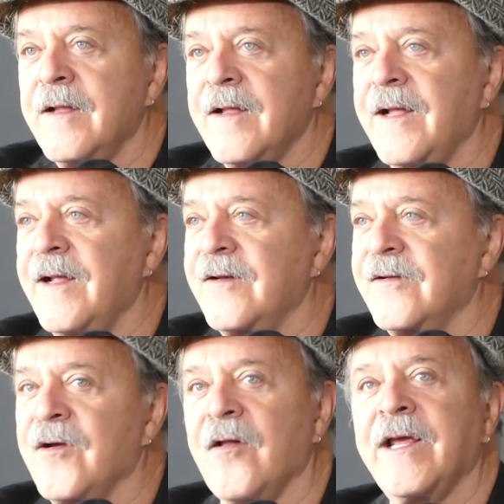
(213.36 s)

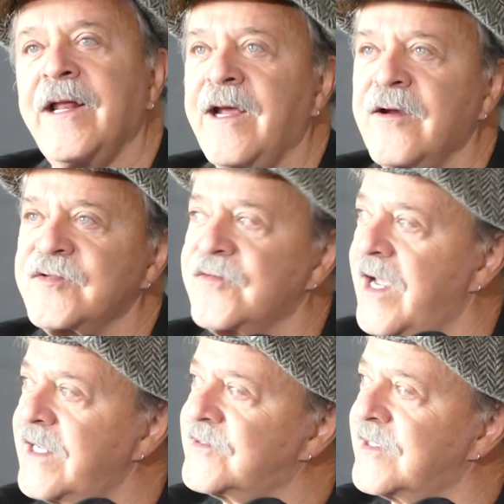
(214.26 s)
and calling in
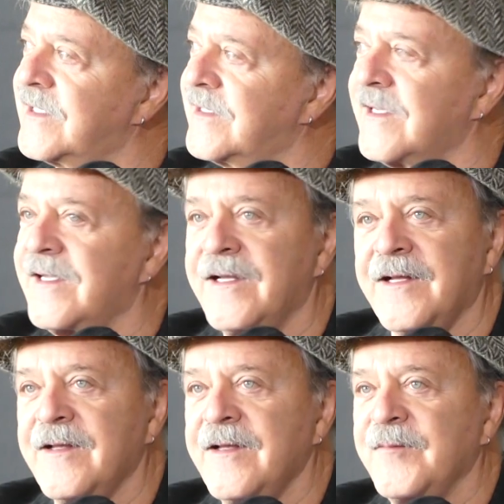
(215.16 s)
airstrikes, and
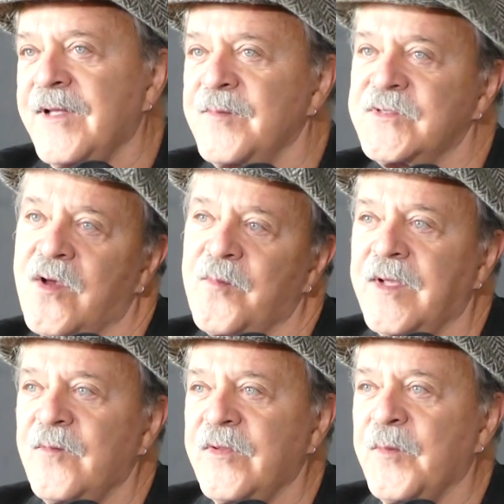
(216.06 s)
uh, it comes home
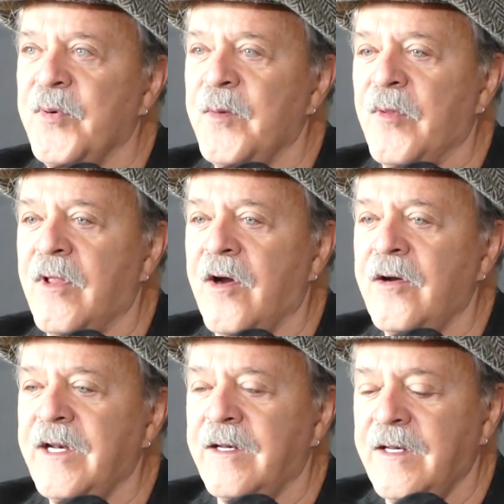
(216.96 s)
uh, with a Purple
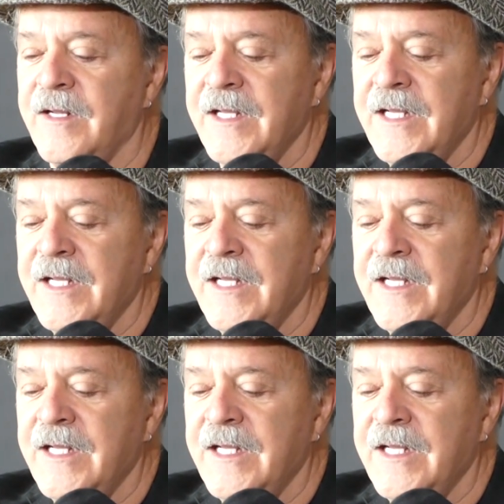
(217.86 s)
Heart, and